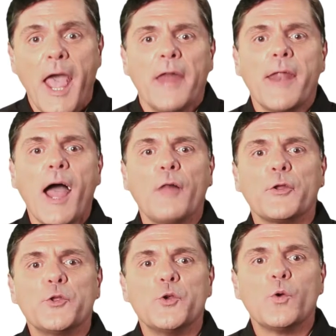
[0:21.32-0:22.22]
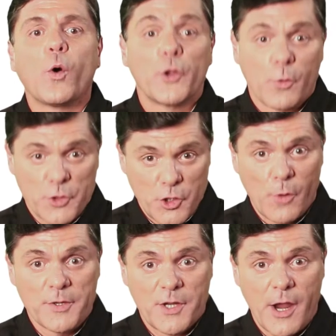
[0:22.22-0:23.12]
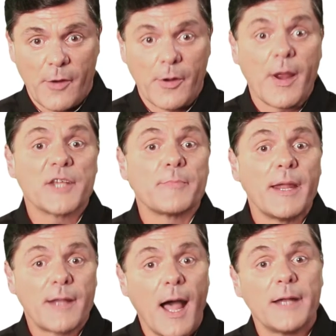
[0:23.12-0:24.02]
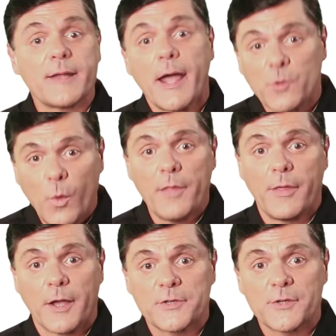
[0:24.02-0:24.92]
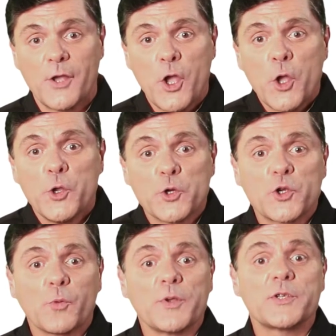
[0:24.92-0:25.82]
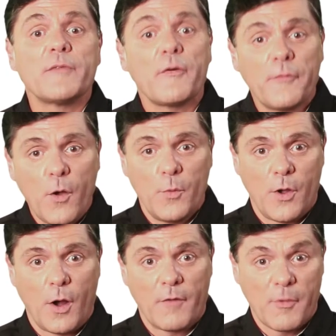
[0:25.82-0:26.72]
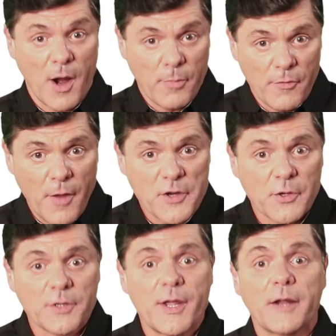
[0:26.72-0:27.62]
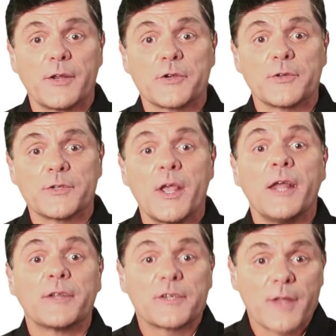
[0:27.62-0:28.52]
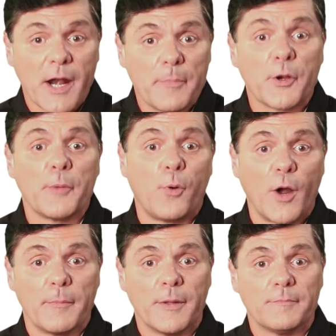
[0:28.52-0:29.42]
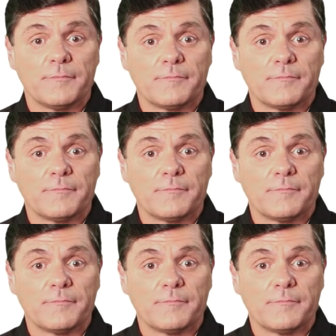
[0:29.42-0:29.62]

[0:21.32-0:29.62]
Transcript: Now that you or your insurance carrier has made contact with us, you should receive a phone call from our professional technicians to set up an appointment.